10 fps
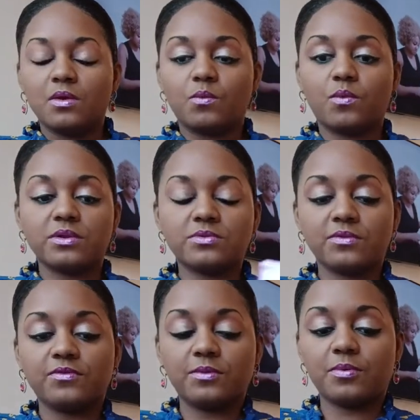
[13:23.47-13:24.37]

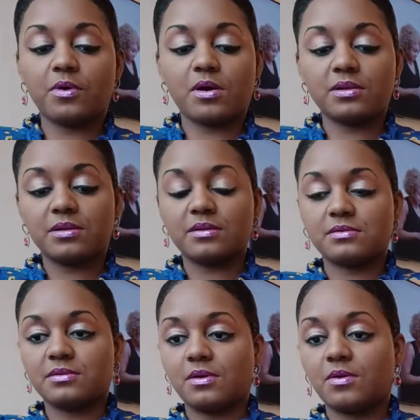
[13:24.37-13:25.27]
wonderful product.
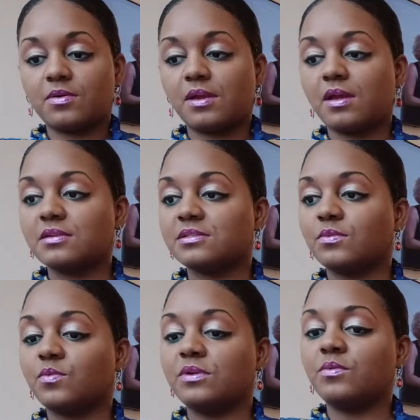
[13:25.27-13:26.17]
Okay, so
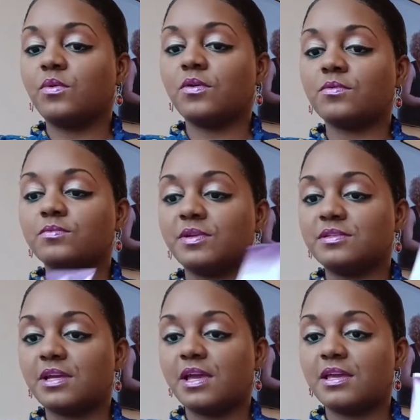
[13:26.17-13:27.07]
we won't be
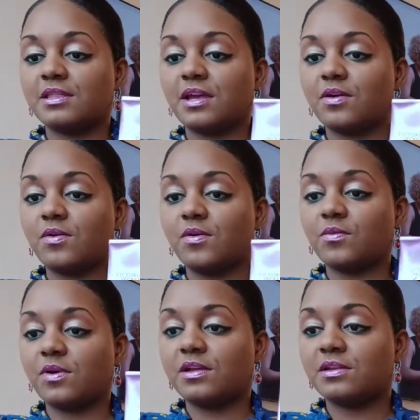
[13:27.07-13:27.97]
taking that call
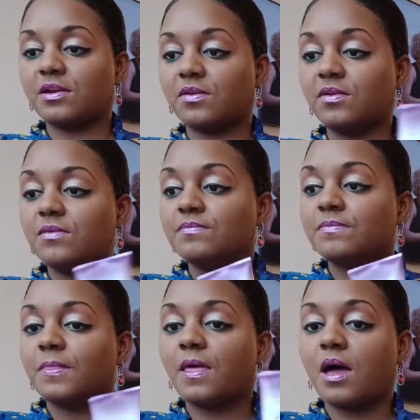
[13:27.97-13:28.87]
right now.
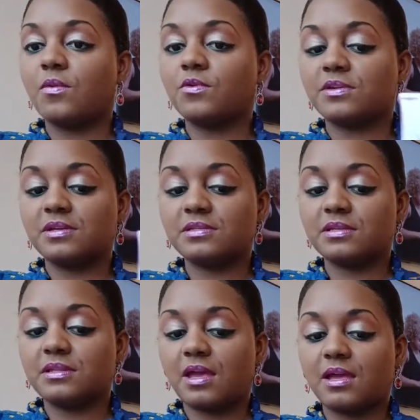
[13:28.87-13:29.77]
I will get
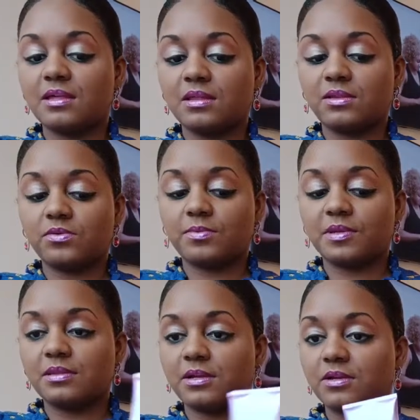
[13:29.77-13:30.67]
to that a little
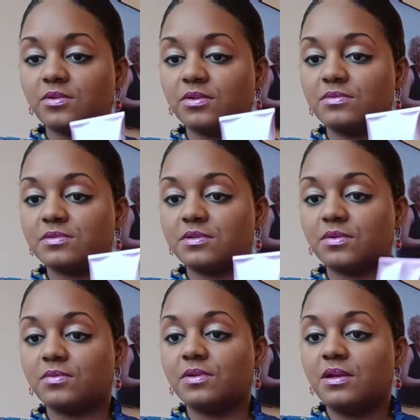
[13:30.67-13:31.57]
bit later,
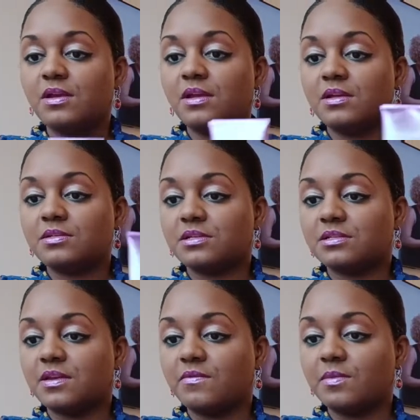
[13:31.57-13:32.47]
so
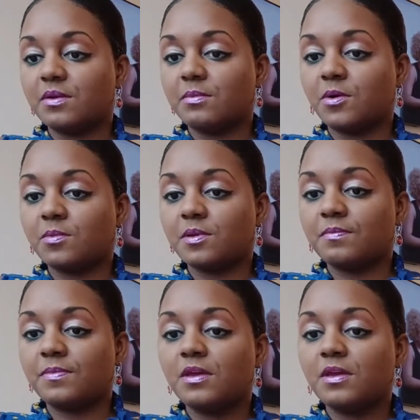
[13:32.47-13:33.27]
just give me a moment.